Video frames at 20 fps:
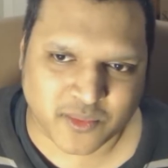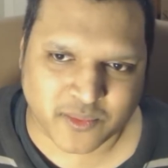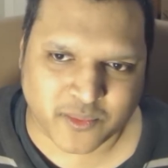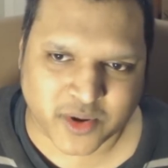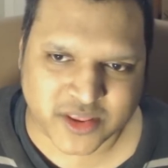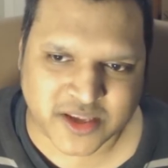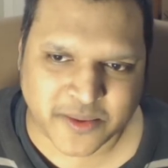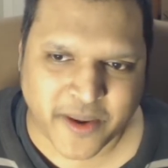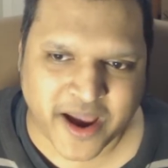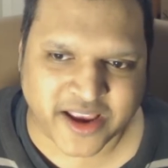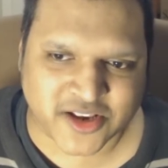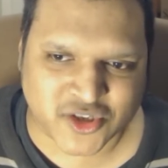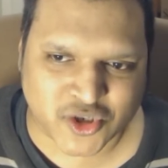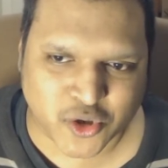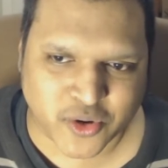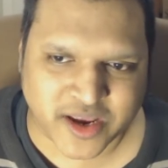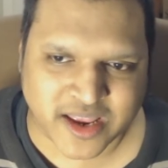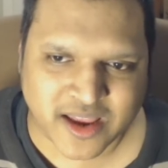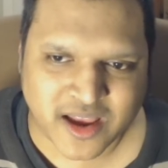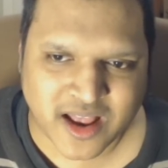What they might
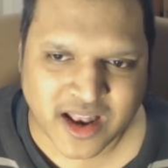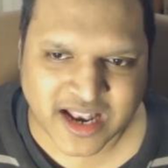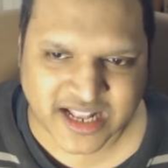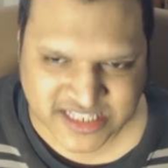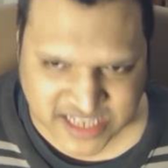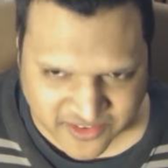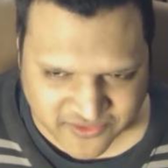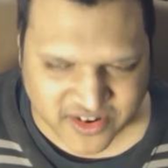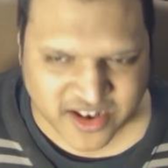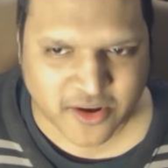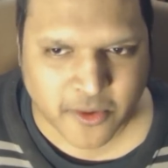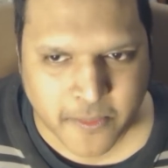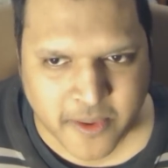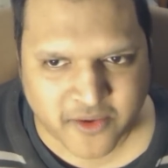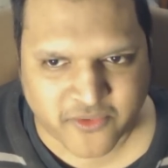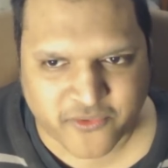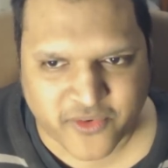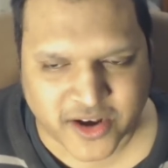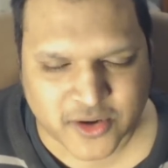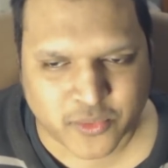enjoy. Let's have a little bit
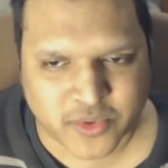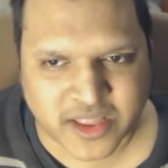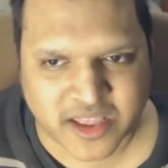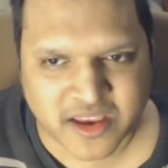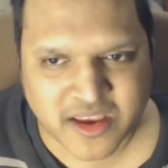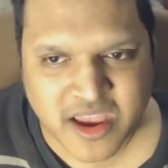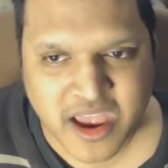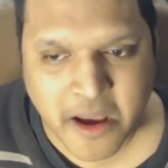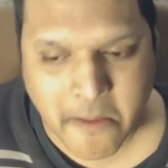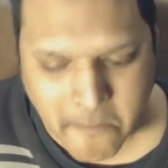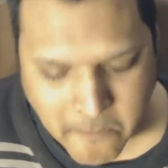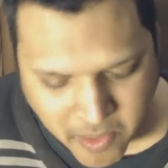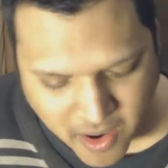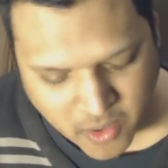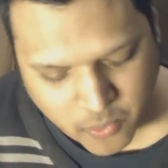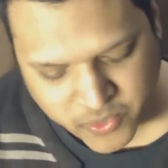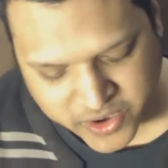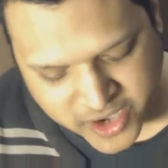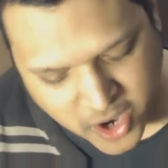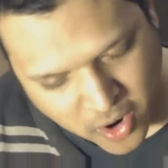of fun with it.
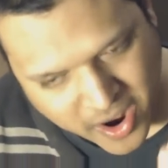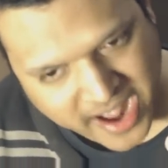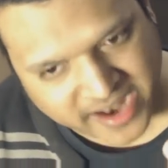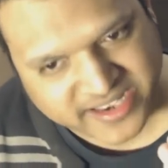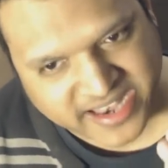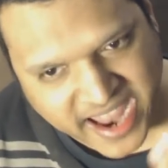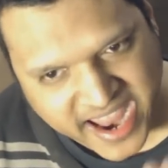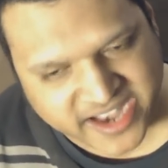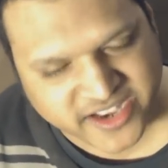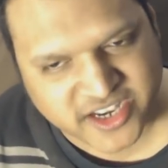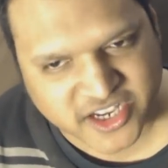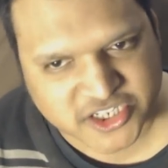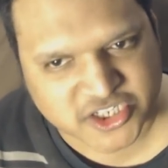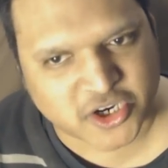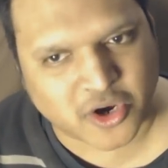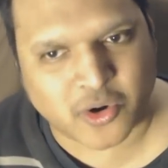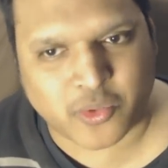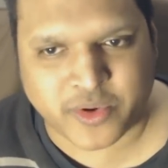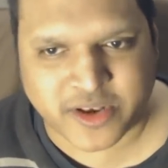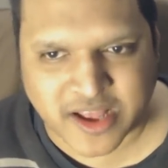But we know how to end the
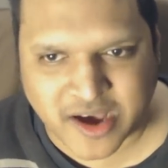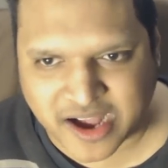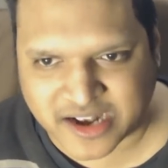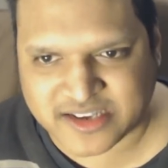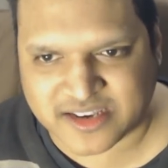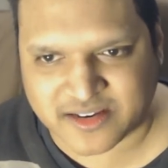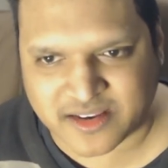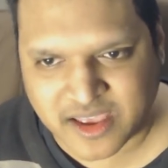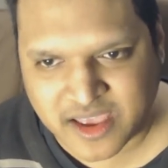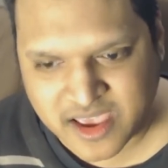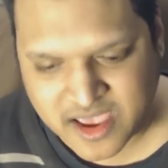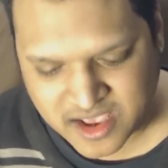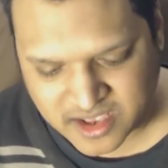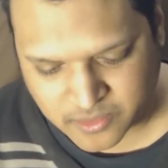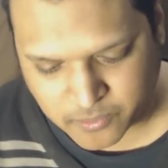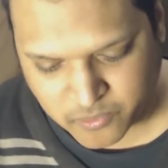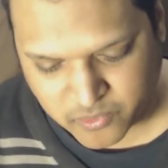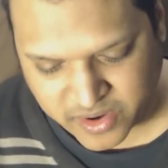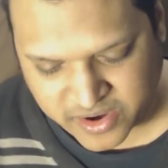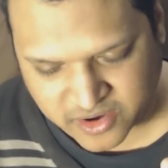show. We know how to
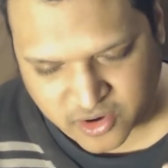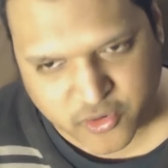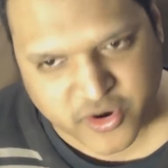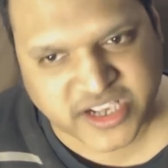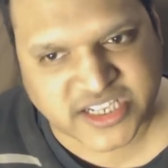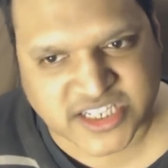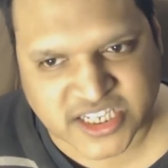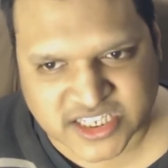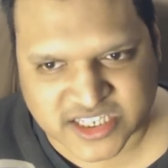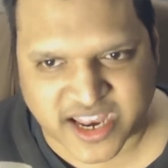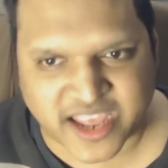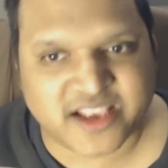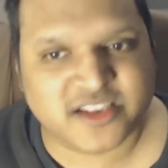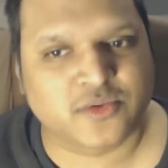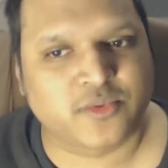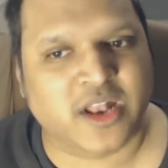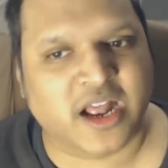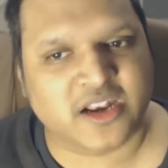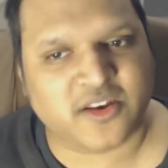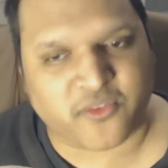increase the
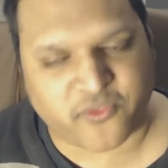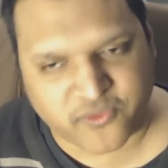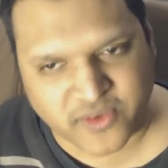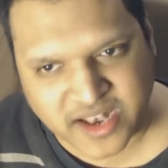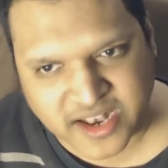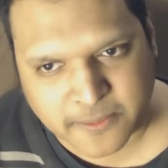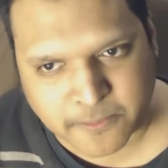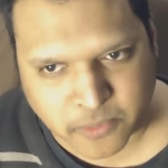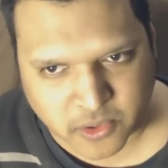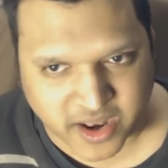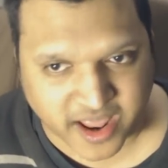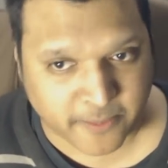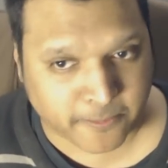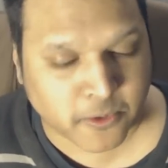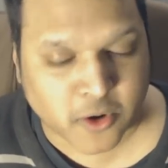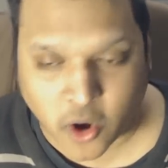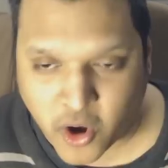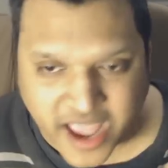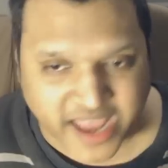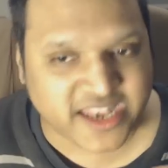stakes. We know how to fill in
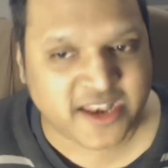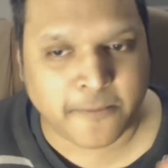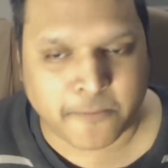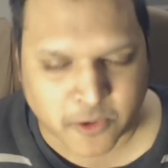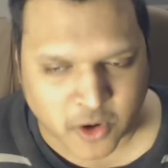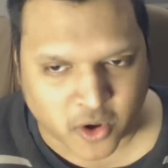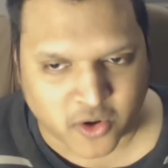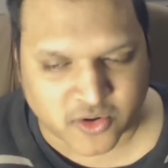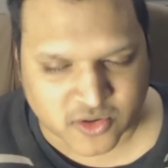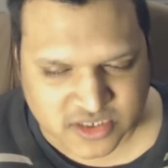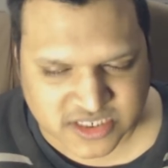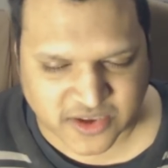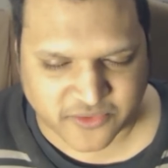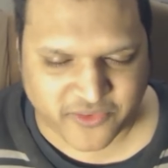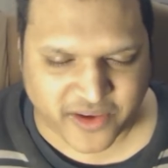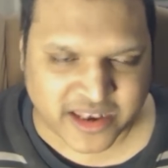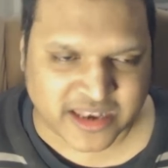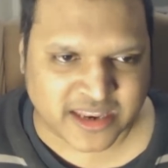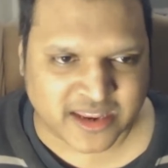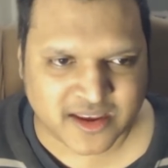any plot holes,
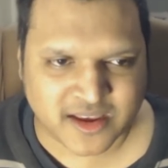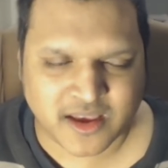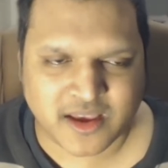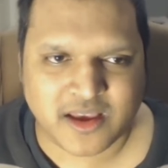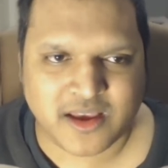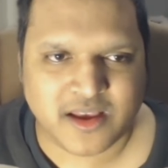if any.